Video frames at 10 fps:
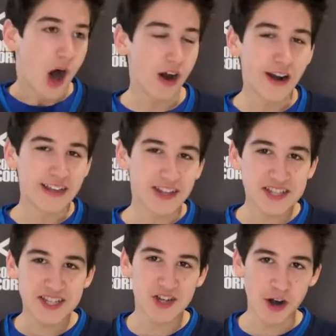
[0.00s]
Alright,
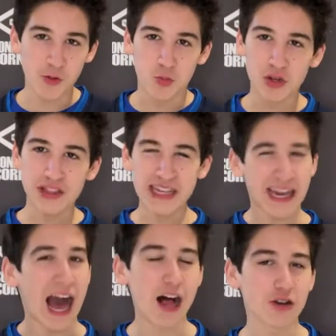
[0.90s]
let's start with the
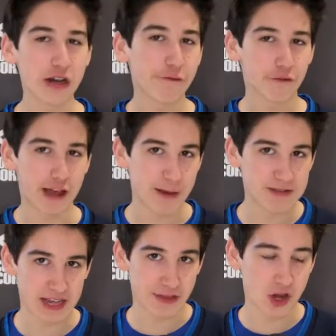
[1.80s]
Calgary
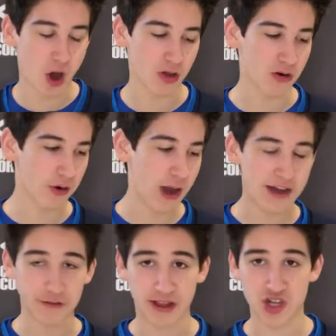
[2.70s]
Flames and the Colorado
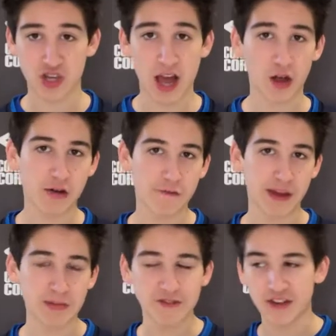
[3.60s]
Avalanche. The Calgary
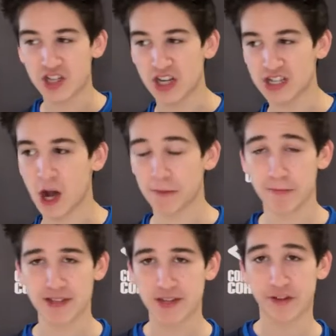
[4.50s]
Flames finished atop the
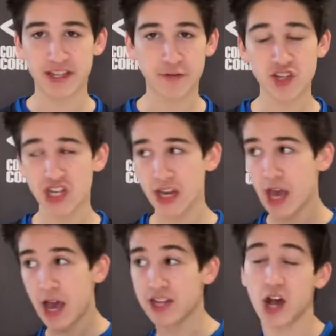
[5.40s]
Pacific Division,
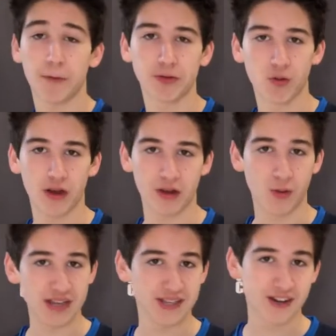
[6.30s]
top of the
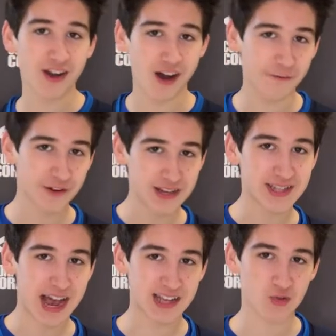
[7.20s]
Western
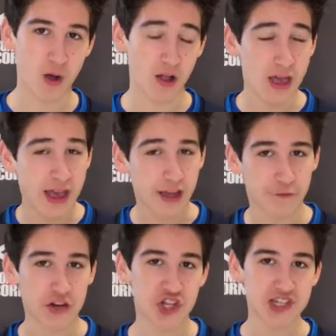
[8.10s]
Conference as well, and
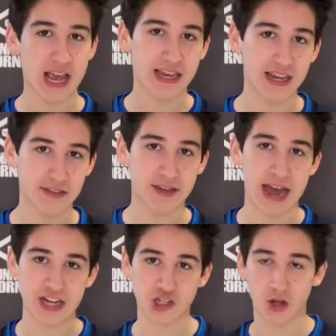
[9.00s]
finished second in the
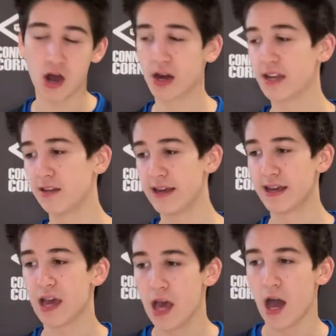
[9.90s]
National Hockey
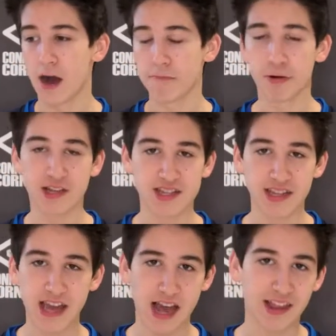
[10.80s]
League.
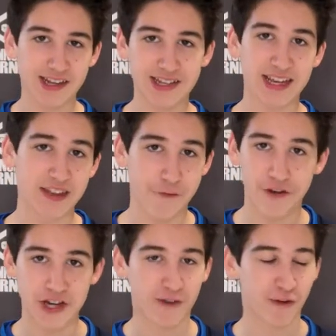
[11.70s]
Personally, I like to say they
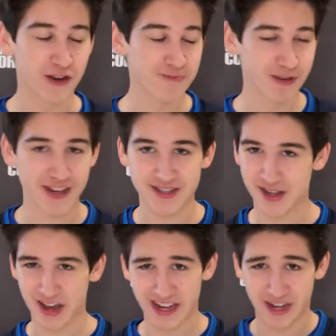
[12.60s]
finished first because the
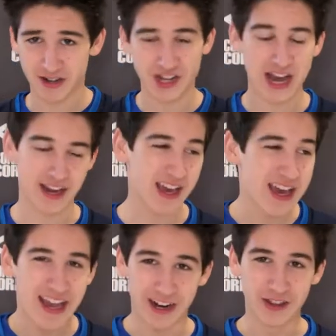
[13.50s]
Lightning are kind of
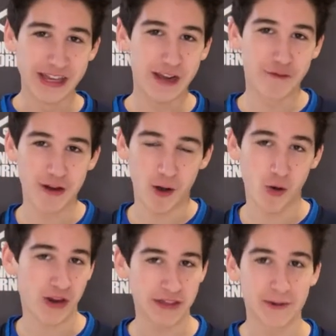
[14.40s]
in a league of their
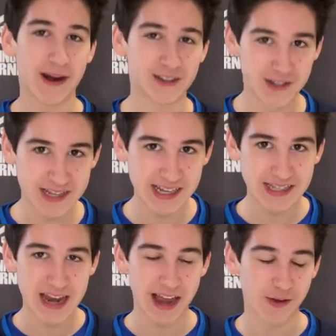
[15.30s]
own in the regular
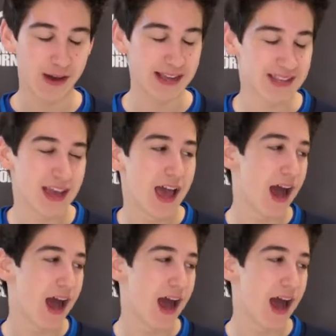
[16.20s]
season anyways.